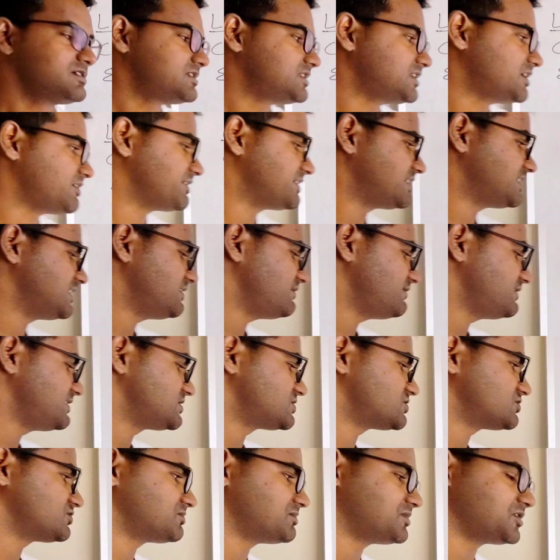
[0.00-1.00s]
Now again we'll
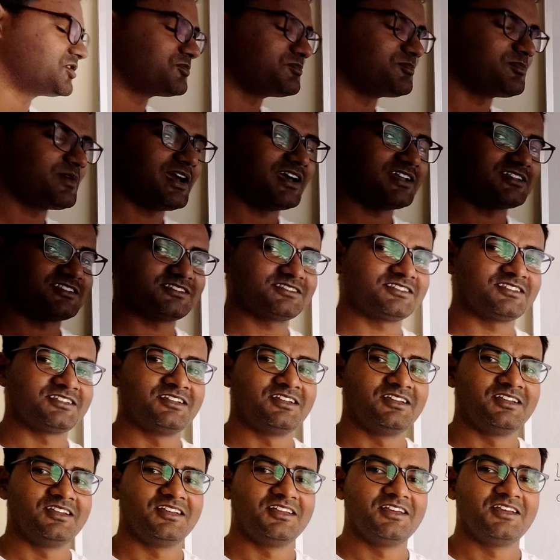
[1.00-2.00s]
talk about maths.
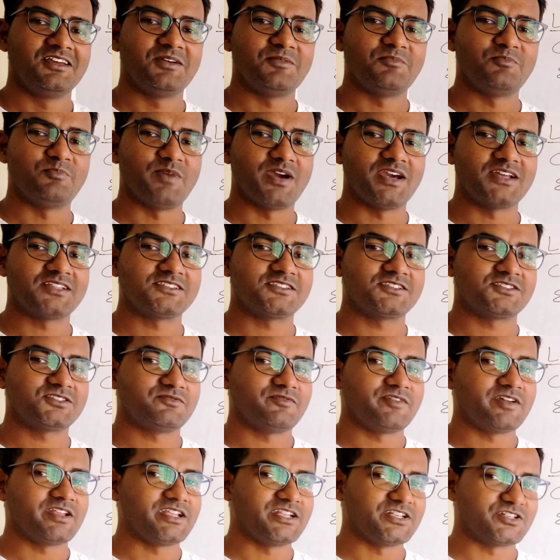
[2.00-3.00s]
Maths is
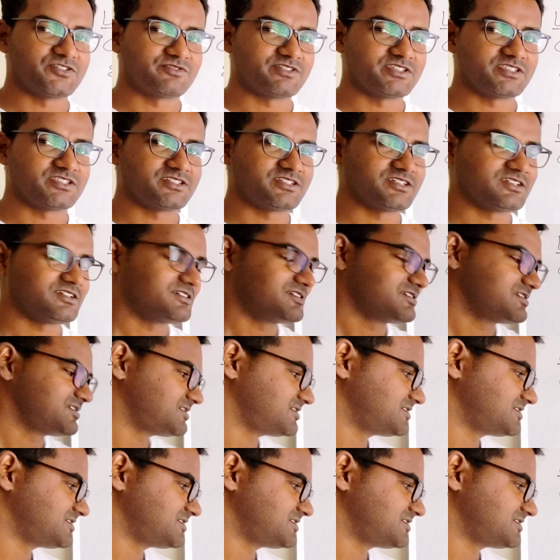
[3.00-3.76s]
very interesting,